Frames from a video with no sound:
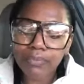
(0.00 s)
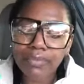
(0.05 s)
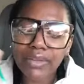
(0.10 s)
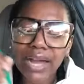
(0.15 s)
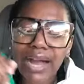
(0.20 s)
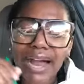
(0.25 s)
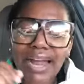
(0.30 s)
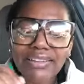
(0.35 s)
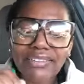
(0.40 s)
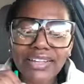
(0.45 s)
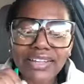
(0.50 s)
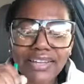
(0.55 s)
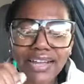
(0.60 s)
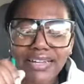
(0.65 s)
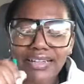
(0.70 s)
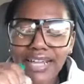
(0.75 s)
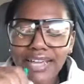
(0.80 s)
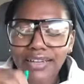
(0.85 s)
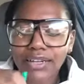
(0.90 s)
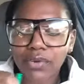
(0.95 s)
I think I
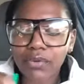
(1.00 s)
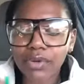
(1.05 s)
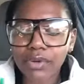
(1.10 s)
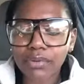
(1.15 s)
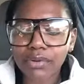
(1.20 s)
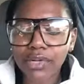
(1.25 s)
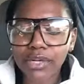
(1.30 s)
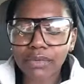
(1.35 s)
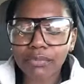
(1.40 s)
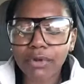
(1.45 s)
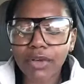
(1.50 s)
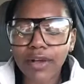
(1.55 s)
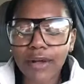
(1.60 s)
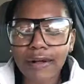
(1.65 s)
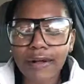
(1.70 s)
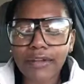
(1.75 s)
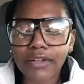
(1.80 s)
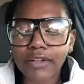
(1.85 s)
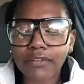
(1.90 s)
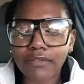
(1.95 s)
like the whipped cream on
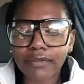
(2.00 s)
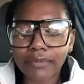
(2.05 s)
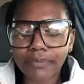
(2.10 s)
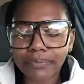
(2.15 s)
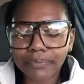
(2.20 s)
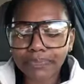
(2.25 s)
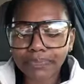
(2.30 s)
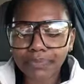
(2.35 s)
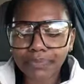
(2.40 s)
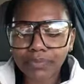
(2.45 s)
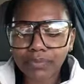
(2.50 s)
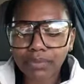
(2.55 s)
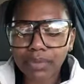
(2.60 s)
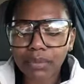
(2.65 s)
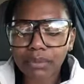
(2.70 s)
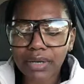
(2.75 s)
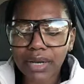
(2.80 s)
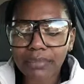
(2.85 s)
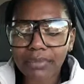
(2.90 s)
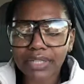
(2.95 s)
all of them.
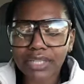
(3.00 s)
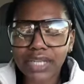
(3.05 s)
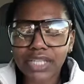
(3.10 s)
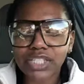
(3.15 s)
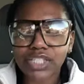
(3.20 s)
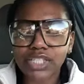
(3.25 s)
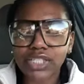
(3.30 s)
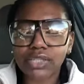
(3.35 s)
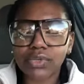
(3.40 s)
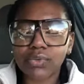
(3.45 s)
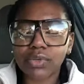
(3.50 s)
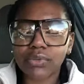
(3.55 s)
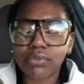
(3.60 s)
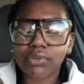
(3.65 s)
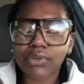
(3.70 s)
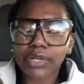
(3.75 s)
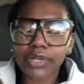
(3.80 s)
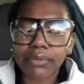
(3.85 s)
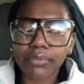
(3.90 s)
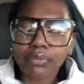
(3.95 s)
But I mean, that's just the whipped
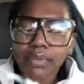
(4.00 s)
cream.